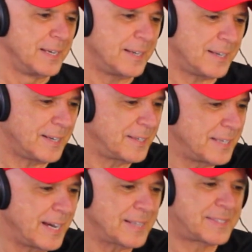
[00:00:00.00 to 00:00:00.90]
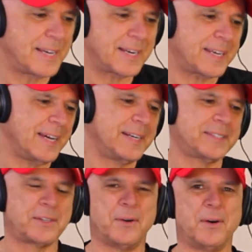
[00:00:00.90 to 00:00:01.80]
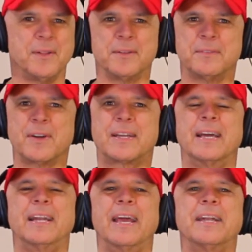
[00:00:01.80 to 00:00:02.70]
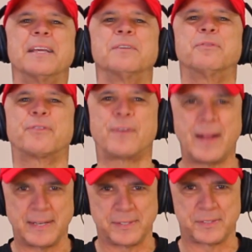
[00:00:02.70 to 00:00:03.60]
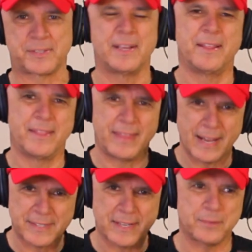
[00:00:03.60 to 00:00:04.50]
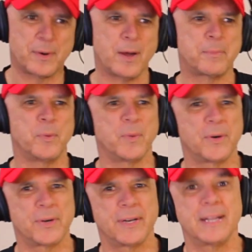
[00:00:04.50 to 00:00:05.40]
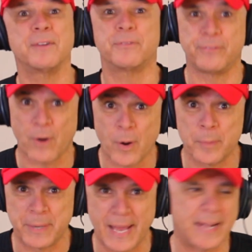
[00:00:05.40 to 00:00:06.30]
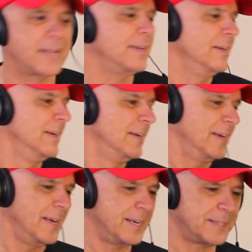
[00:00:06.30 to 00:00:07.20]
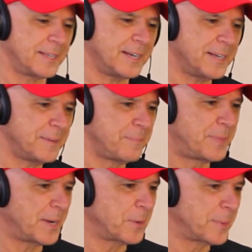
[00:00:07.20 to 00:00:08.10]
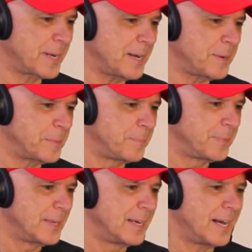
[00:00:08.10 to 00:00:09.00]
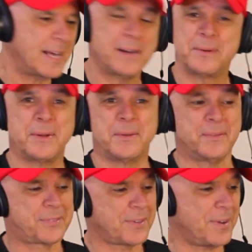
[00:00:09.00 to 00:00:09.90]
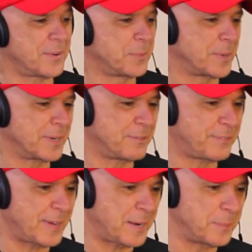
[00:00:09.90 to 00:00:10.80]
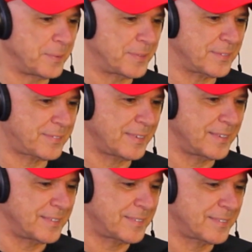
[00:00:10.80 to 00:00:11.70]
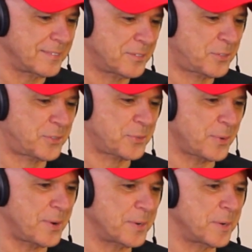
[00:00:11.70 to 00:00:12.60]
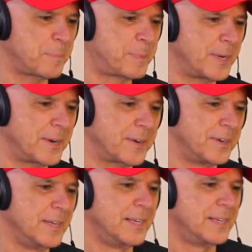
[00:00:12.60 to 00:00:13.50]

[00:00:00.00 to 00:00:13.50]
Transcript: Uh, yeah, dedicated to all of our Canadian friends. That's how Robert worded it, Farm Daddy. And uh, there we go. I don't know the song. We're going to find out what this is. Stronger Beer.